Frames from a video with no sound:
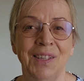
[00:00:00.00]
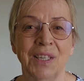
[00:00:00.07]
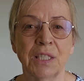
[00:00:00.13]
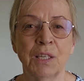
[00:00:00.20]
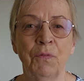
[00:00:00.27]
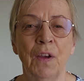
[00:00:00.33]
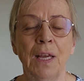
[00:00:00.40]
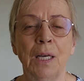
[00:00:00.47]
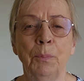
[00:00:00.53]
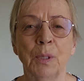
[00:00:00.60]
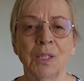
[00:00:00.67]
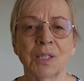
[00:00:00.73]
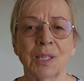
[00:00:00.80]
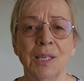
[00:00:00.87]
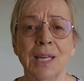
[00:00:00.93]
It's
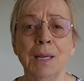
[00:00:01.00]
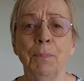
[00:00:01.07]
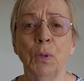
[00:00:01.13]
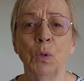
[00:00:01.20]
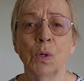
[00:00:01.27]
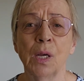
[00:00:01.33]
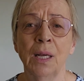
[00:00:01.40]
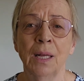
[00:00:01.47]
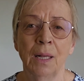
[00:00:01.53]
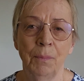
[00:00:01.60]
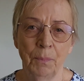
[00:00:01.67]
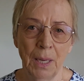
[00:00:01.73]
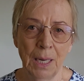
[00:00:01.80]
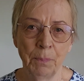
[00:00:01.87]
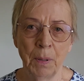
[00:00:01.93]
available as an ebook,
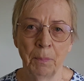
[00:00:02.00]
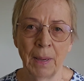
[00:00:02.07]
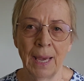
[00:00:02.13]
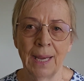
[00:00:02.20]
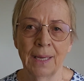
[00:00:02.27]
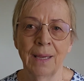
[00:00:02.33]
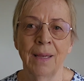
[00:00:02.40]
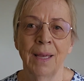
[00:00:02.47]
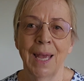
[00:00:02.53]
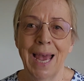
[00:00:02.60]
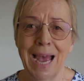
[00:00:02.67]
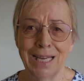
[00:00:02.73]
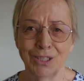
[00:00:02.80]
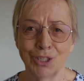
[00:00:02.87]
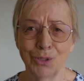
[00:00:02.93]
paperback,
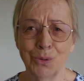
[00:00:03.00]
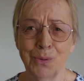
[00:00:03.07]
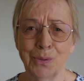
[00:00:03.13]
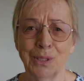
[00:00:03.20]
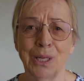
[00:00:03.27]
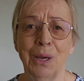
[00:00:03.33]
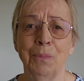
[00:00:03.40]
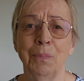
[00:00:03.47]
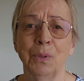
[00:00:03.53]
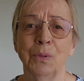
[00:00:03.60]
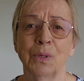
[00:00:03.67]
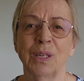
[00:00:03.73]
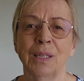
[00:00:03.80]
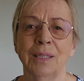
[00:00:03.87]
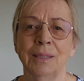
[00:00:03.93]
and an
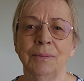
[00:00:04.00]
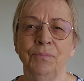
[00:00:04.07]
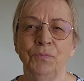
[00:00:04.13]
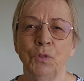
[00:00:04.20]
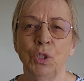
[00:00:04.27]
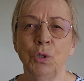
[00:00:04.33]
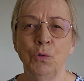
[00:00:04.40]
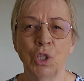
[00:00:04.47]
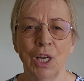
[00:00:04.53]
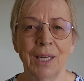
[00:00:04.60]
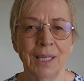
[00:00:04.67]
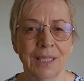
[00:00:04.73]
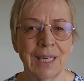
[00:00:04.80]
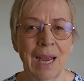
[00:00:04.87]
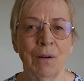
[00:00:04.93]
audiobook. Do
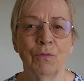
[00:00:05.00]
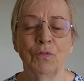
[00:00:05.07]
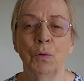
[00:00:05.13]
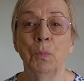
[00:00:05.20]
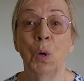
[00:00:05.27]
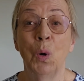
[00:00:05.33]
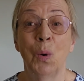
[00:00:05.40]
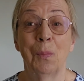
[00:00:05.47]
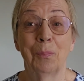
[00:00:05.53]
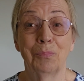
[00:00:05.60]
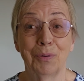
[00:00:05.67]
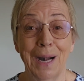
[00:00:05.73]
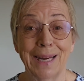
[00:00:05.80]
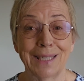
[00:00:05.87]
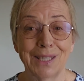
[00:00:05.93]
check it out for more
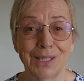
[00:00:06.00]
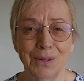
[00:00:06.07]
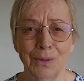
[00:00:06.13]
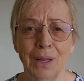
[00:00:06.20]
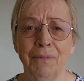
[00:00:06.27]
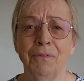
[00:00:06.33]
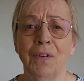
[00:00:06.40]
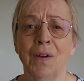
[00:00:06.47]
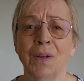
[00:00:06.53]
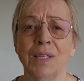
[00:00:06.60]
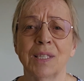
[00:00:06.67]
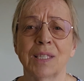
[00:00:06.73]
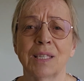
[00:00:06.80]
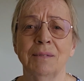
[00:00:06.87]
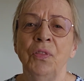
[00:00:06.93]
practical
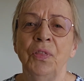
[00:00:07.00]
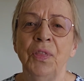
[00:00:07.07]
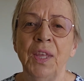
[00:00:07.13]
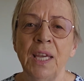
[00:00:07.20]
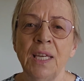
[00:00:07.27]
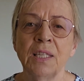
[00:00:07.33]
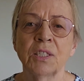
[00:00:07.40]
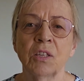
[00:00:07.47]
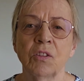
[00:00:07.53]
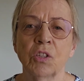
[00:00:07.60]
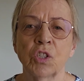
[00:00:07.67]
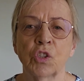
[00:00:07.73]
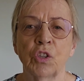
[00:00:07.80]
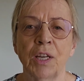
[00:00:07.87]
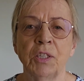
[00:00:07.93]
advice. These are the
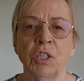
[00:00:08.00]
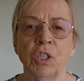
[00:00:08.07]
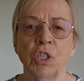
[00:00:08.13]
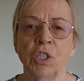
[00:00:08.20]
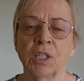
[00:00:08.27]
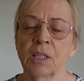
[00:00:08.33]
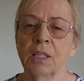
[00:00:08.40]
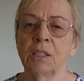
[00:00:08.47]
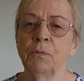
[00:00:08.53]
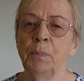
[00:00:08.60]
strategies that have